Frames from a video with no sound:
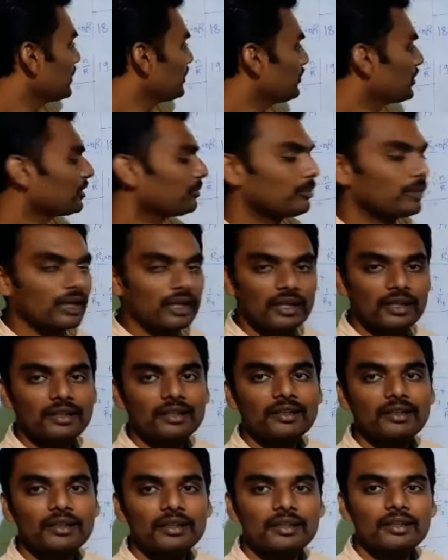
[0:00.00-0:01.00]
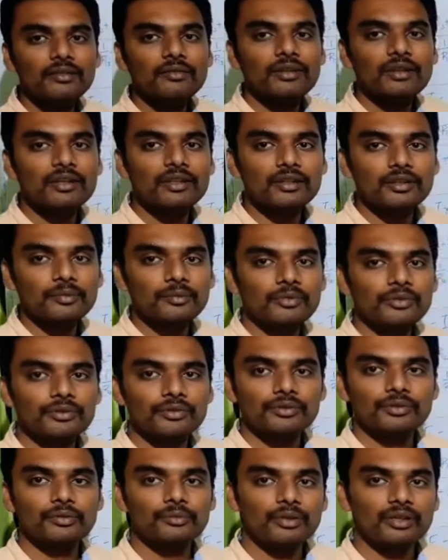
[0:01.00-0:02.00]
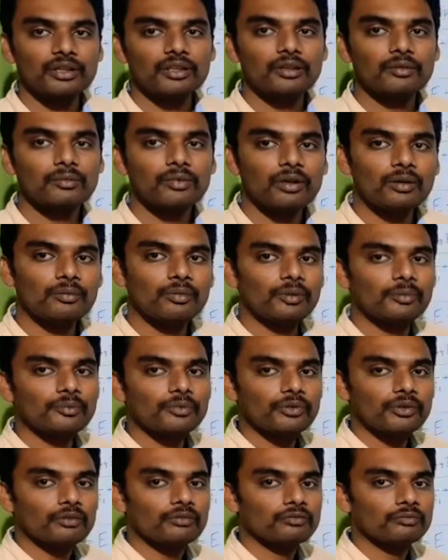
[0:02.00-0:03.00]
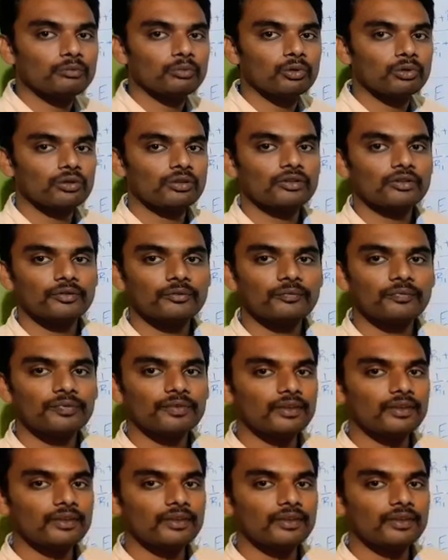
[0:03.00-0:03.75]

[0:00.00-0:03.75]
but particularly when it comes to numerical problems of boards,